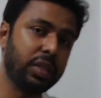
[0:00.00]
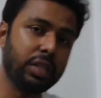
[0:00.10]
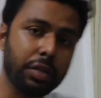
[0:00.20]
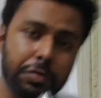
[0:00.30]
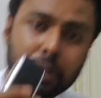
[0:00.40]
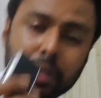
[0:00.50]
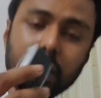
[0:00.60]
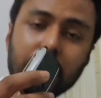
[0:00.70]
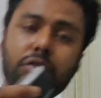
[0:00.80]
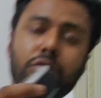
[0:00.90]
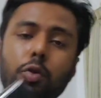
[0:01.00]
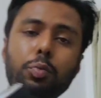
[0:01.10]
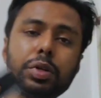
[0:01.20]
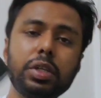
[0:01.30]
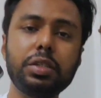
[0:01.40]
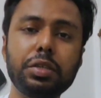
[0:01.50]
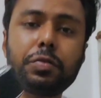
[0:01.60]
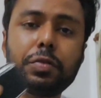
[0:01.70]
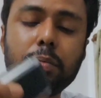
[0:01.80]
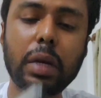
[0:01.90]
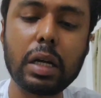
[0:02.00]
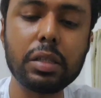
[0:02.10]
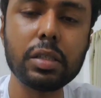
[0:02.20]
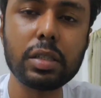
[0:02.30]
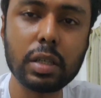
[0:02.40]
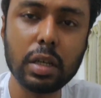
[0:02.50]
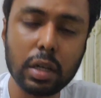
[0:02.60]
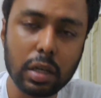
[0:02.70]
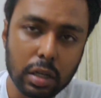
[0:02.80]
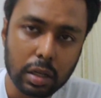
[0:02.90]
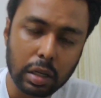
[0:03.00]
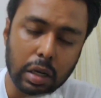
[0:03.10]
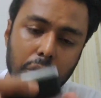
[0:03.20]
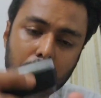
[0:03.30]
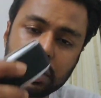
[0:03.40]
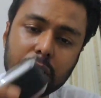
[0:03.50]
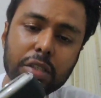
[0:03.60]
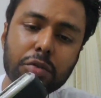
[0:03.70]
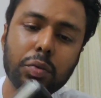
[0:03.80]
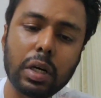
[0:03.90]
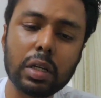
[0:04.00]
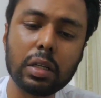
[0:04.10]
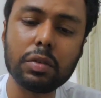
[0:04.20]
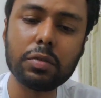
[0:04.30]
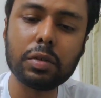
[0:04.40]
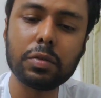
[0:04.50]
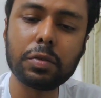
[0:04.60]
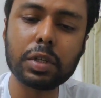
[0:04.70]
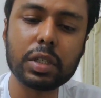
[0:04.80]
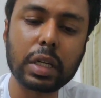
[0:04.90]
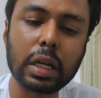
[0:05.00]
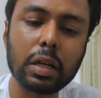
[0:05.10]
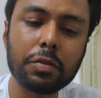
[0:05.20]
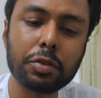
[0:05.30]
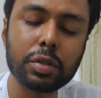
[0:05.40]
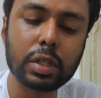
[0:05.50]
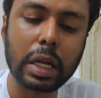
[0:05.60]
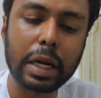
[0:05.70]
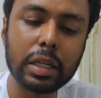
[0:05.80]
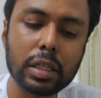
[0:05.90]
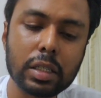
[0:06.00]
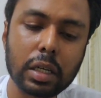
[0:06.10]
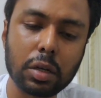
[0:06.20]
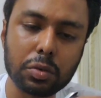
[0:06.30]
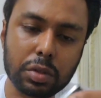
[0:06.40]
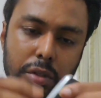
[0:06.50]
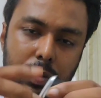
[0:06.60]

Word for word: different keys open in different manners. Now this one, first I'll have to slide this out.